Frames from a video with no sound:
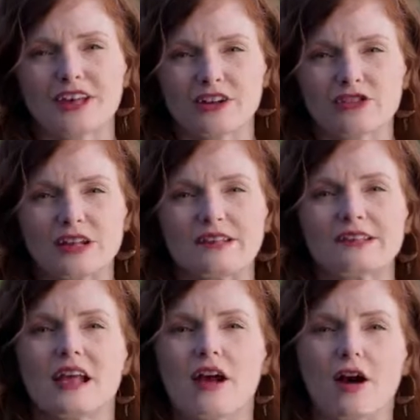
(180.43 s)
agents
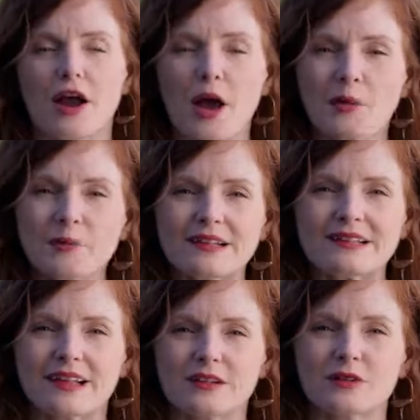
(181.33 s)
are helping
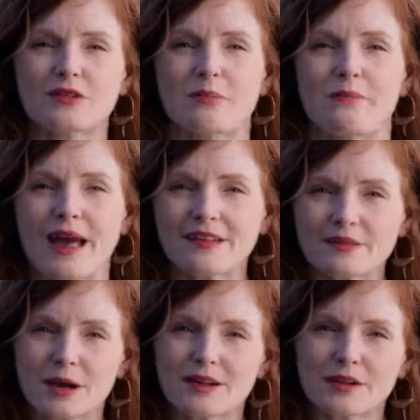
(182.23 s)
sellers
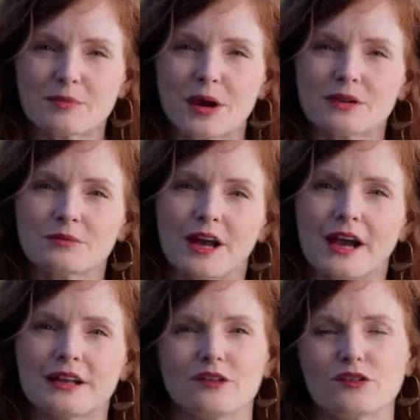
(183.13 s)
maximize their bottom
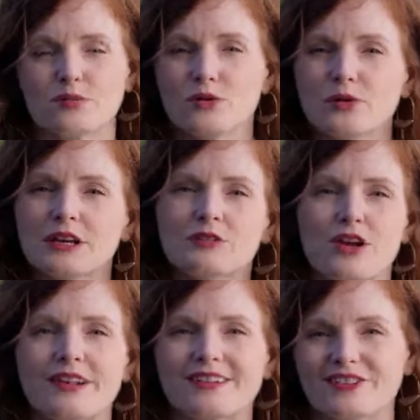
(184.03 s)
line and smoothly
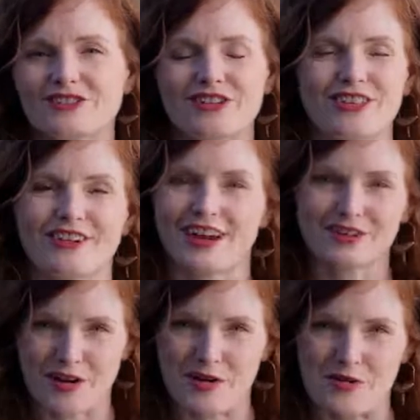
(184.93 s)
transition to their next
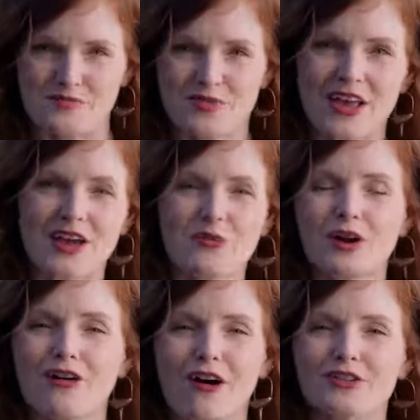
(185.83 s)
home. We
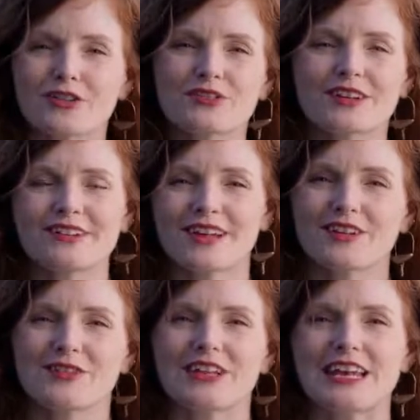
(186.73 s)
are also
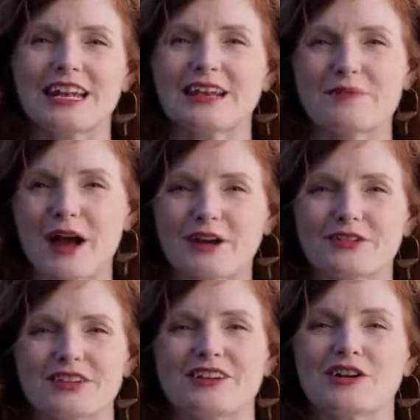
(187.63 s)
successfully getting buyers
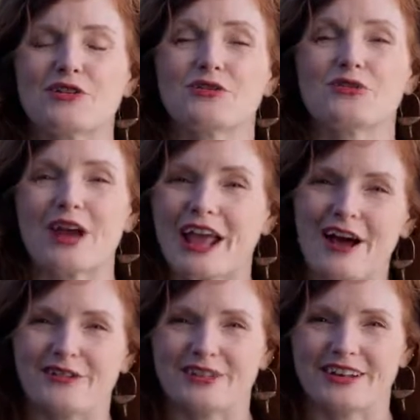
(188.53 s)
into great
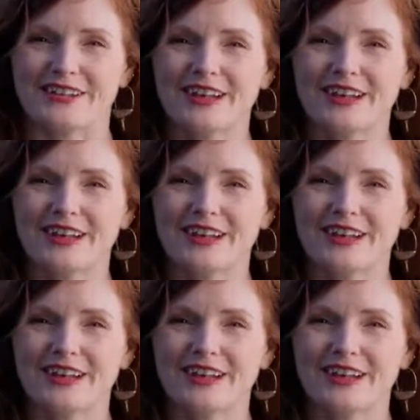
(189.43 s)
houses,